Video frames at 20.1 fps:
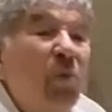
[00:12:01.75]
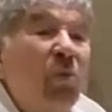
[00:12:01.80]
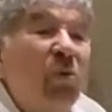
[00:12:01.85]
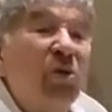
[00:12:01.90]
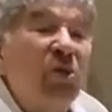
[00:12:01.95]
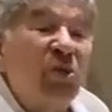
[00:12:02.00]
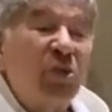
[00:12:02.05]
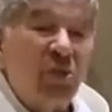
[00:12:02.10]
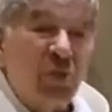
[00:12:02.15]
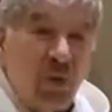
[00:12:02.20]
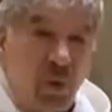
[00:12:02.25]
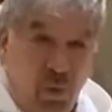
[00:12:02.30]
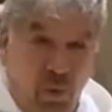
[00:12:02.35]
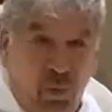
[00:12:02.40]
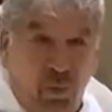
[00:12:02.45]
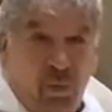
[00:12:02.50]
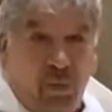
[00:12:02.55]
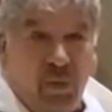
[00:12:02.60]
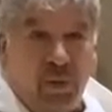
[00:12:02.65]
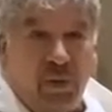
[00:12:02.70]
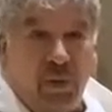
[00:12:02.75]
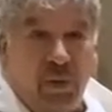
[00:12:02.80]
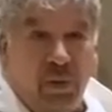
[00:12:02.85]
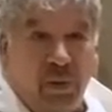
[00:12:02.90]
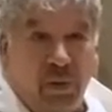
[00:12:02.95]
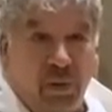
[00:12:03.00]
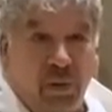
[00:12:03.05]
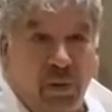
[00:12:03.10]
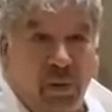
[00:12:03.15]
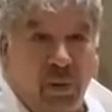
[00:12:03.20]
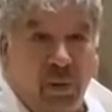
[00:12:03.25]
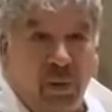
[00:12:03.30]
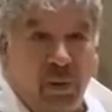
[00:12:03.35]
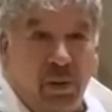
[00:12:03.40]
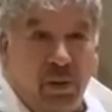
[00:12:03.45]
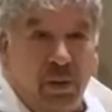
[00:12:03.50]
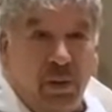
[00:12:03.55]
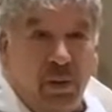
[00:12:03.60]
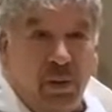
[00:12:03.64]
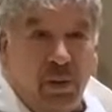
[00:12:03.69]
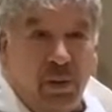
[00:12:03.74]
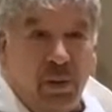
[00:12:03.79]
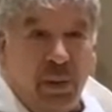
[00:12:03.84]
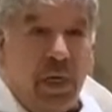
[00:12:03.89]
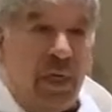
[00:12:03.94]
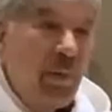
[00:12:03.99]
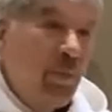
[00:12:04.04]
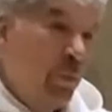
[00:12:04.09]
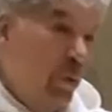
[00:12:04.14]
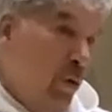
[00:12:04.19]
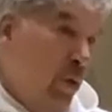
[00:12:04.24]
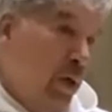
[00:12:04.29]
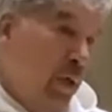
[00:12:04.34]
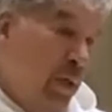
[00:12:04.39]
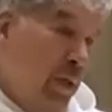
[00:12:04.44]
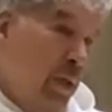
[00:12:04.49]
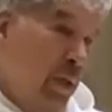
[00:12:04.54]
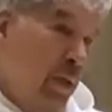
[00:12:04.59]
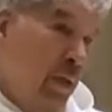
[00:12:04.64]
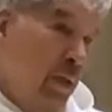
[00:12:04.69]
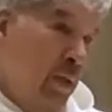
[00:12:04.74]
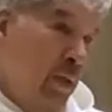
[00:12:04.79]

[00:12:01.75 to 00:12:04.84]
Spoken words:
were sold and bought.